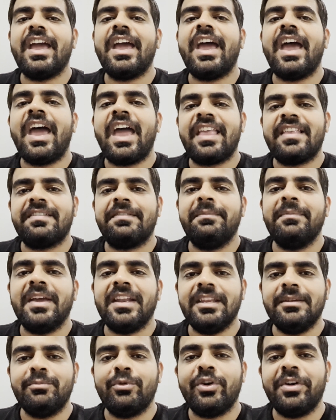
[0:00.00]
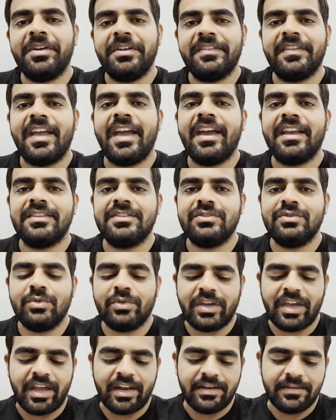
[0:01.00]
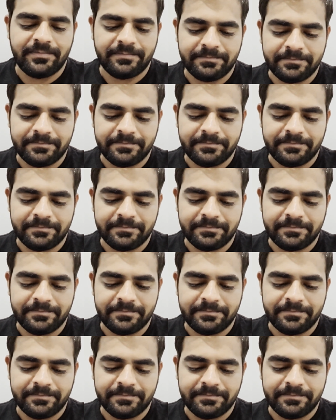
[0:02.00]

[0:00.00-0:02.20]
as many points as you can.